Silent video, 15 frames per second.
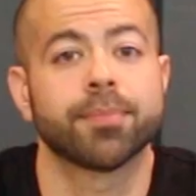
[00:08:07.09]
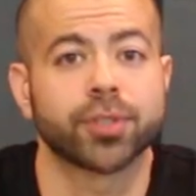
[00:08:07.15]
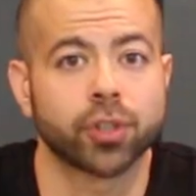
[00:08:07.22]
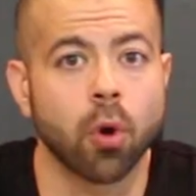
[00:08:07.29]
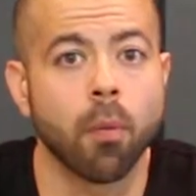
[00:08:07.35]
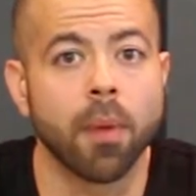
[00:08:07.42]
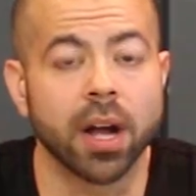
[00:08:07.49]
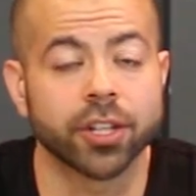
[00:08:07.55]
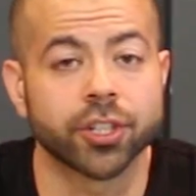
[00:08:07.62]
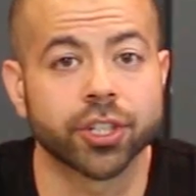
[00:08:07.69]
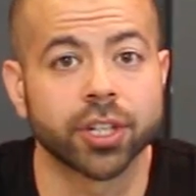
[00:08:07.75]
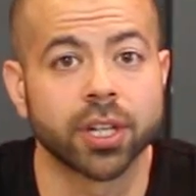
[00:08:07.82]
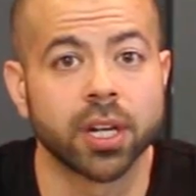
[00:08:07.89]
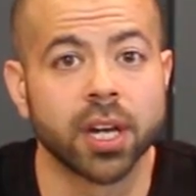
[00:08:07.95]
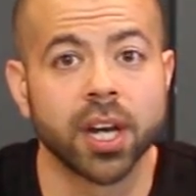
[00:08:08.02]
so
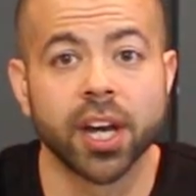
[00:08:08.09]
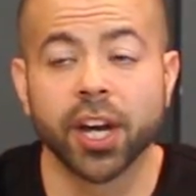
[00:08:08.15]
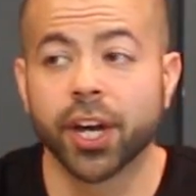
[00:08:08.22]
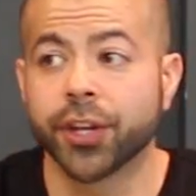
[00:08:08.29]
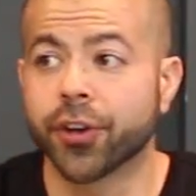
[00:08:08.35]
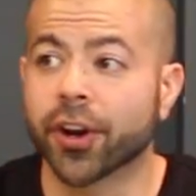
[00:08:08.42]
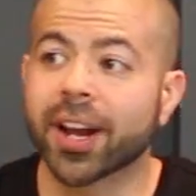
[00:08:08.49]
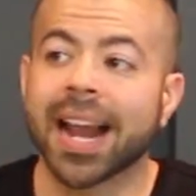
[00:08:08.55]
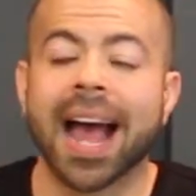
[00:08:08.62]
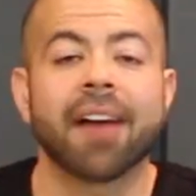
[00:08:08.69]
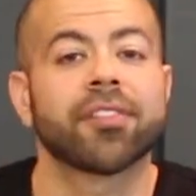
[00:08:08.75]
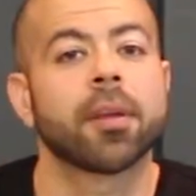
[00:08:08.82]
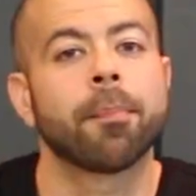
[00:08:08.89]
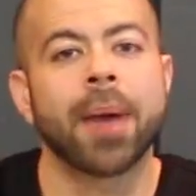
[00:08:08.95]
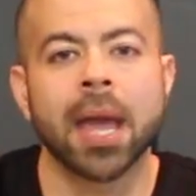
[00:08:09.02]
much. You're going to
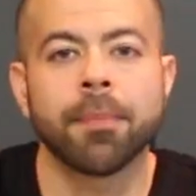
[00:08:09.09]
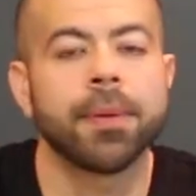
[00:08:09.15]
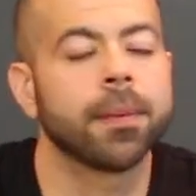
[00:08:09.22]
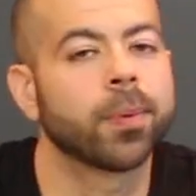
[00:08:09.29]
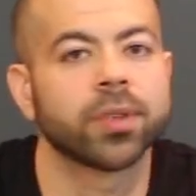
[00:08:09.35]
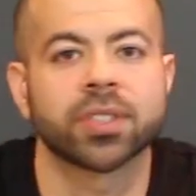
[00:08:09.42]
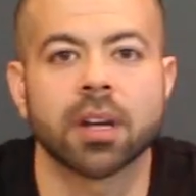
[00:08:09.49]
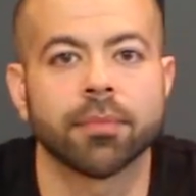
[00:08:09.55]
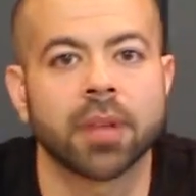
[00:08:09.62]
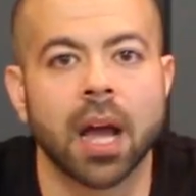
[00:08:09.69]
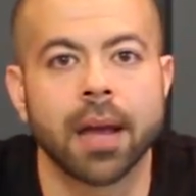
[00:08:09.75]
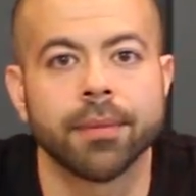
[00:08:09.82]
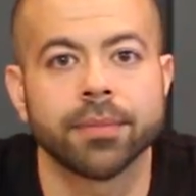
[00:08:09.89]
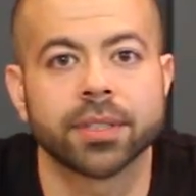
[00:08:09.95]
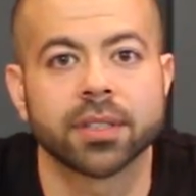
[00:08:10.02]
have to pay people
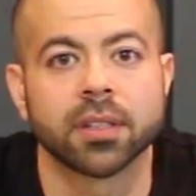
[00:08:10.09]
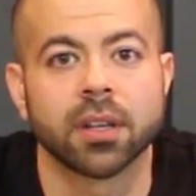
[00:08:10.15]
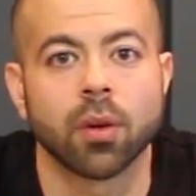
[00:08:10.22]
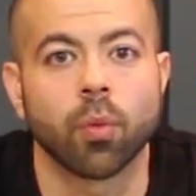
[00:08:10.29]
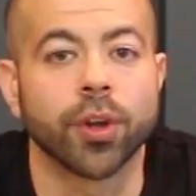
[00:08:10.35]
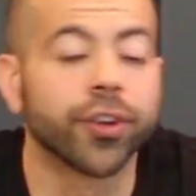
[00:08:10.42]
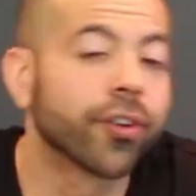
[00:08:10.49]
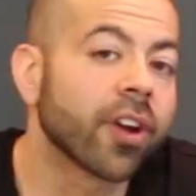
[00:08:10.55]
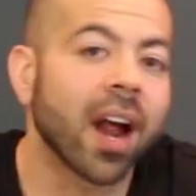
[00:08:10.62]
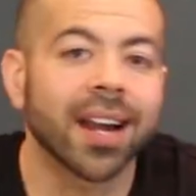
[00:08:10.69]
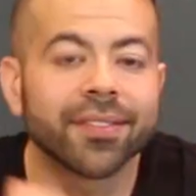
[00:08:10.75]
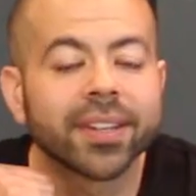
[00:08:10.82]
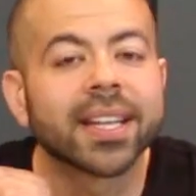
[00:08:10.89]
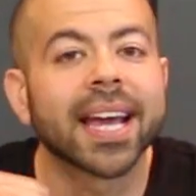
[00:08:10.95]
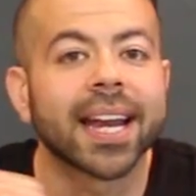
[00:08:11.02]
sometimes when you're not
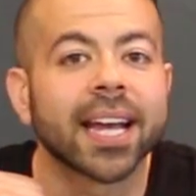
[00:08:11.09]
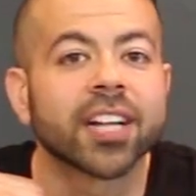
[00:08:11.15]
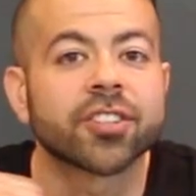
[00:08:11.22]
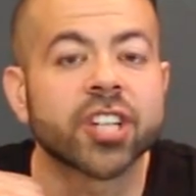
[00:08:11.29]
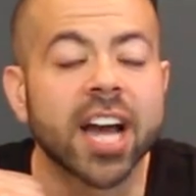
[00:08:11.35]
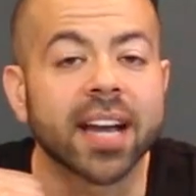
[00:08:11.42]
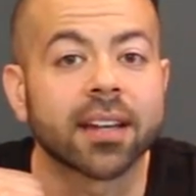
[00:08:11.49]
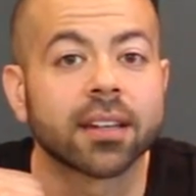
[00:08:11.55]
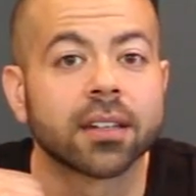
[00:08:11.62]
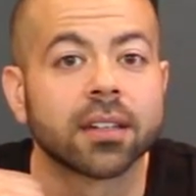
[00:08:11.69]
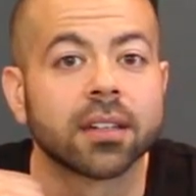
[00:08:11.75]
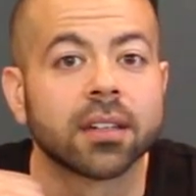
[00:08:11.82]
even getting a check.